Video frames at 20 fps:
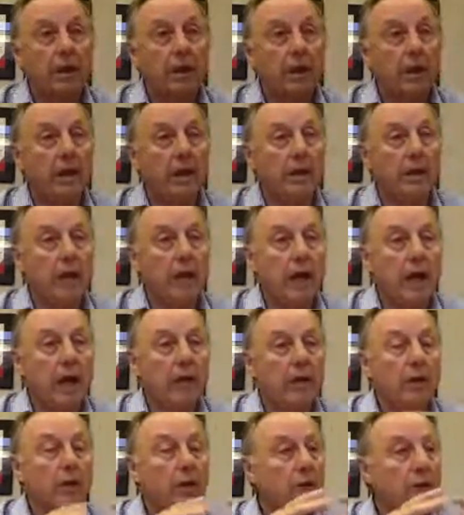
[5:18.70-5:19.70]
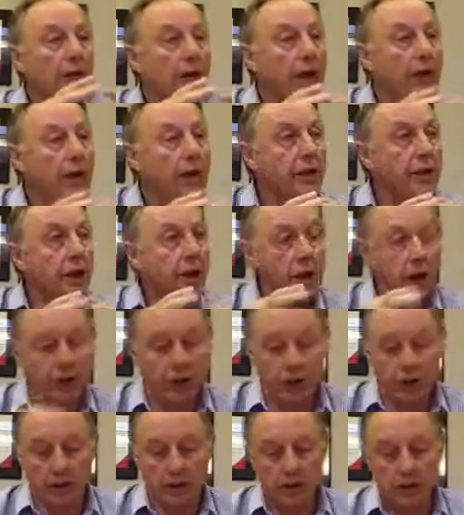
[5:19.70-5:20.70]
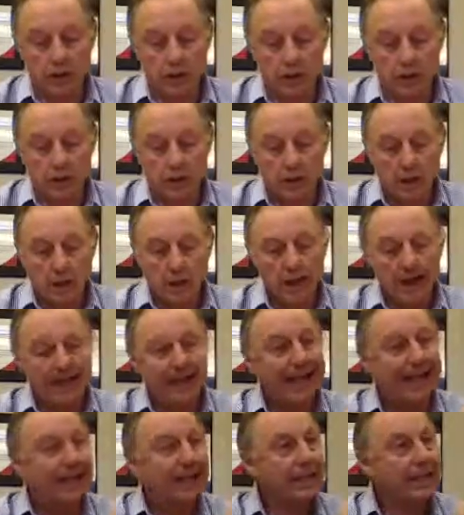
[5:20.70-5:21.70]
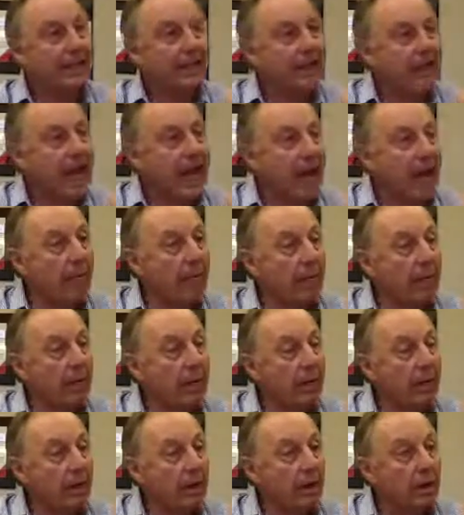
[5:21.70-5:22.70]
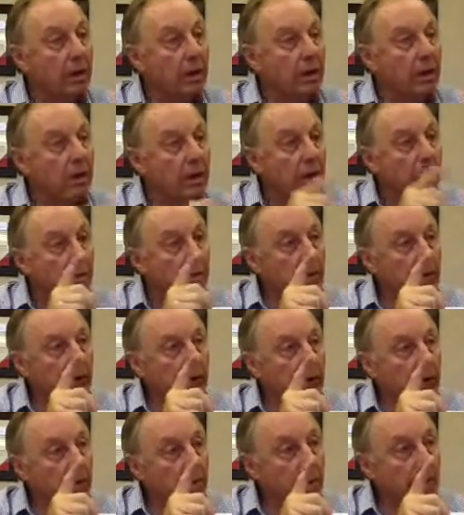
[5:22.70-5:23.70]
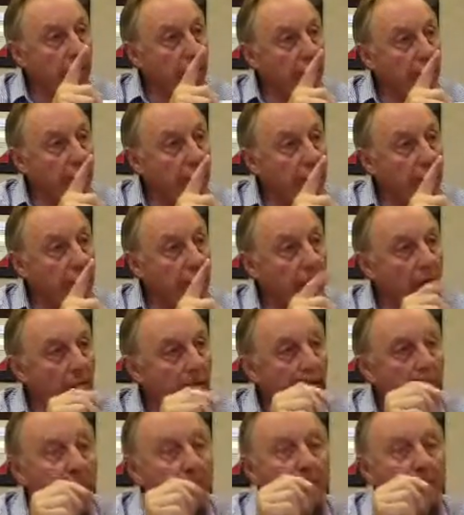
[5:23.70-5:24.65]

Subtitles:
the entire organization lets this happen. Let me give you an example.